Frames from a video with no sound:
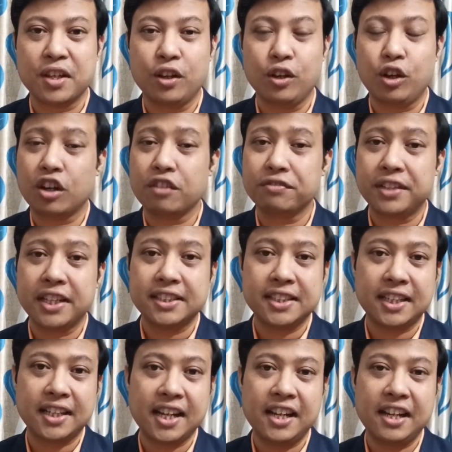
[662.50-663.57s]
lot of
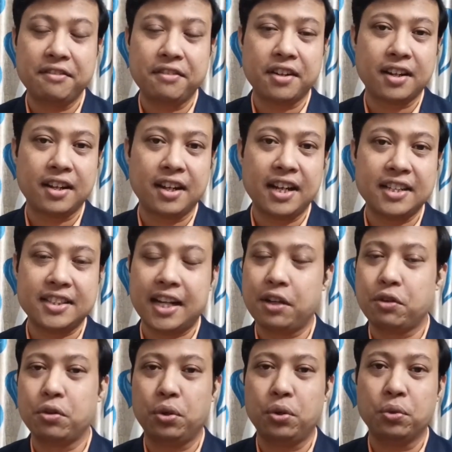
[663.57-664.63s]
things that I never realized
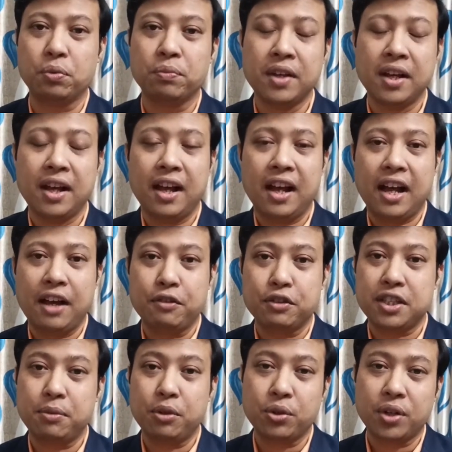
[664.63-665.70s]
I could do. I
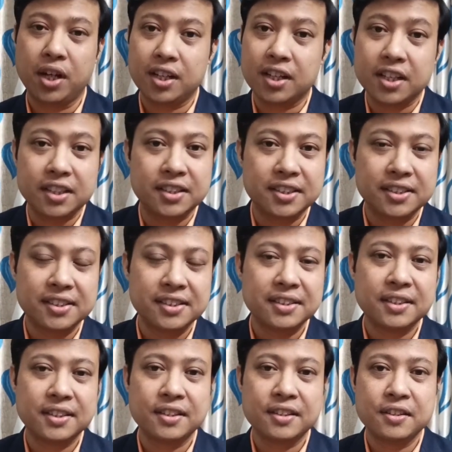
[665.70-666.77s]
was able to unearth
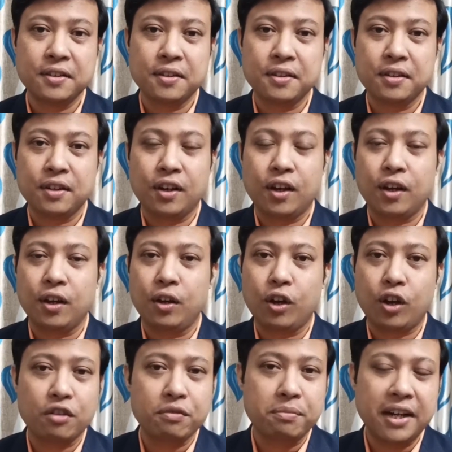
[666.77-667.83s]
a
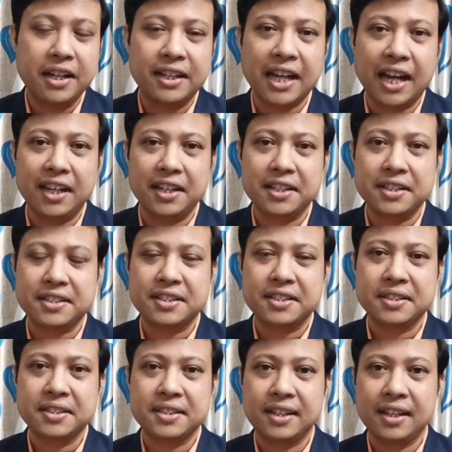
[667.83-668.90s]
lot of my
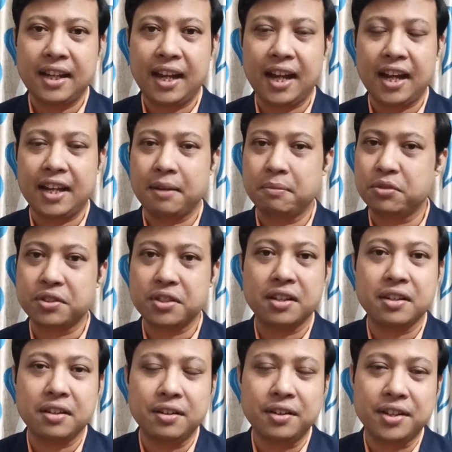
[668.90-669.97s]
talents, and I'm
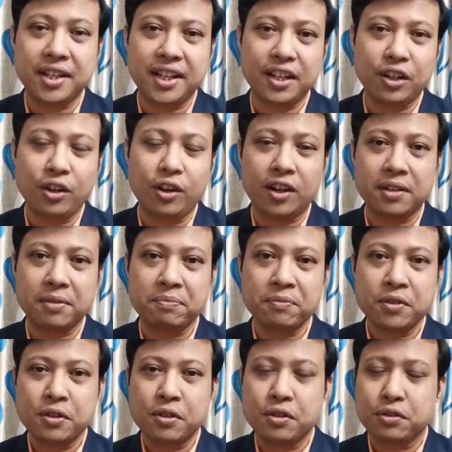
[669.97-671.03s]
still learning a lot.
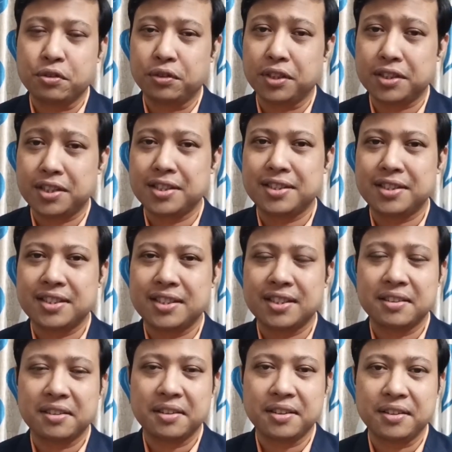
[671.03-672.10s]
So this
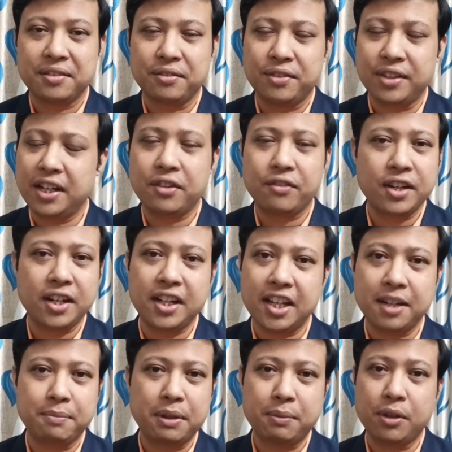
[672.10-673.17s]
is
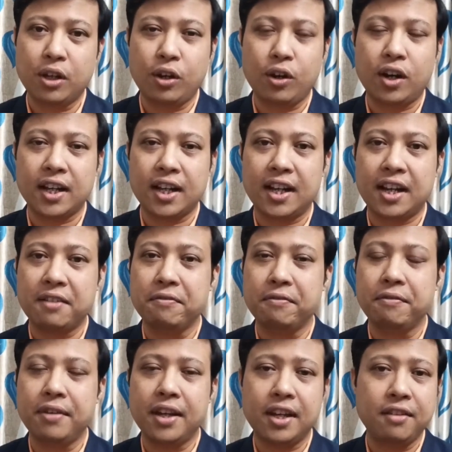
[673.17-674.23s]
really helping me a lot, and
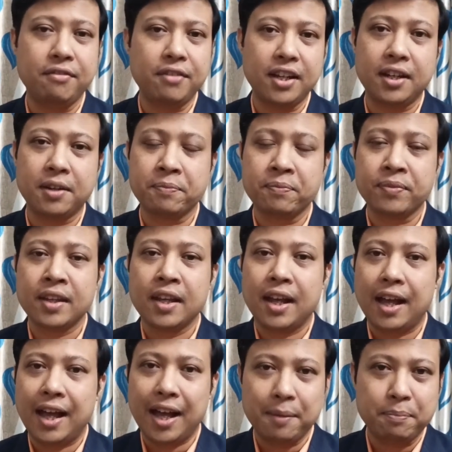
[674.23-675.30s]
I'm very
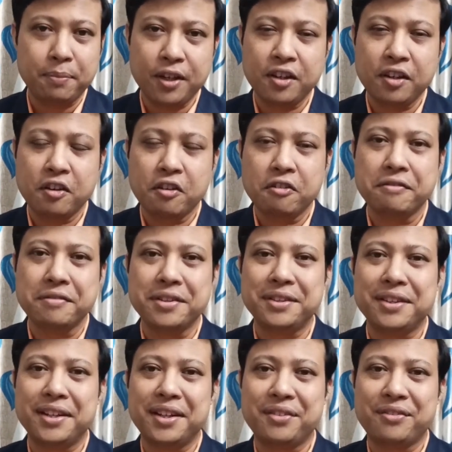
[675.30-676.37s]
happy
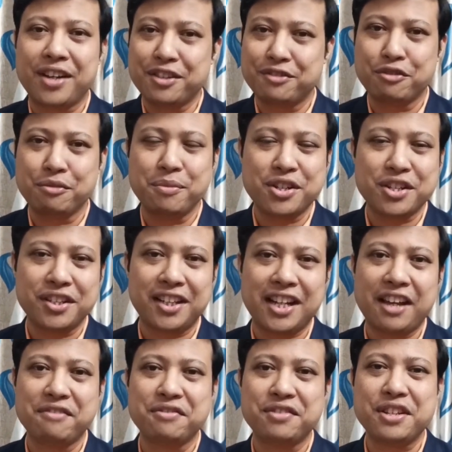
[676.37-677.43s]
with the transformation that
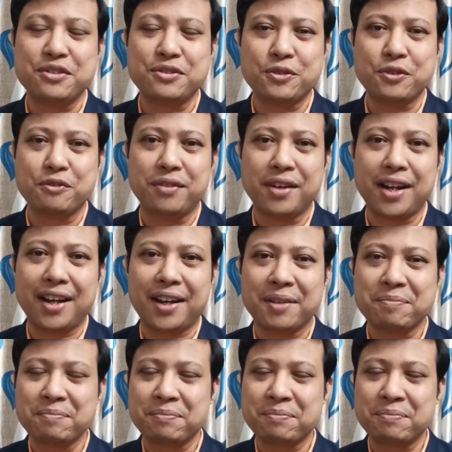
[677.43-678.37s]
I've seen so far